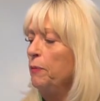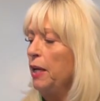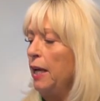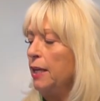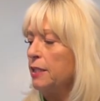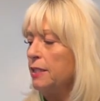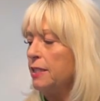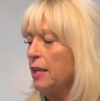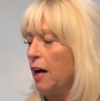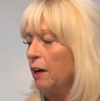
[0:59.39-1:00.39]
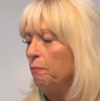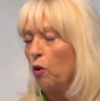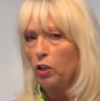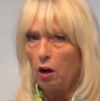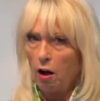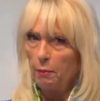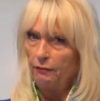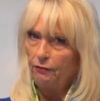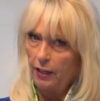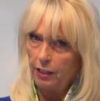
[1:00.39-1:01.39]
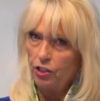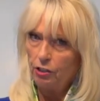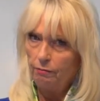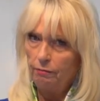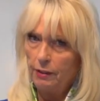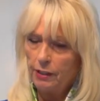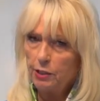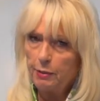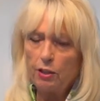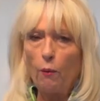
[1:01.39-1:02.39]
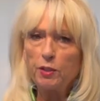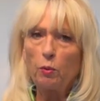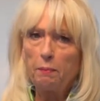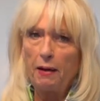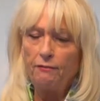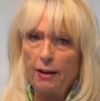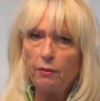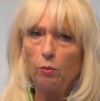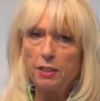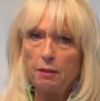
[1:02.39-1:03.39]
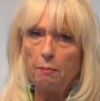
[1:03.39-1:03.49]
is Mocha Almond Fudge. This was always one of my favorite ones at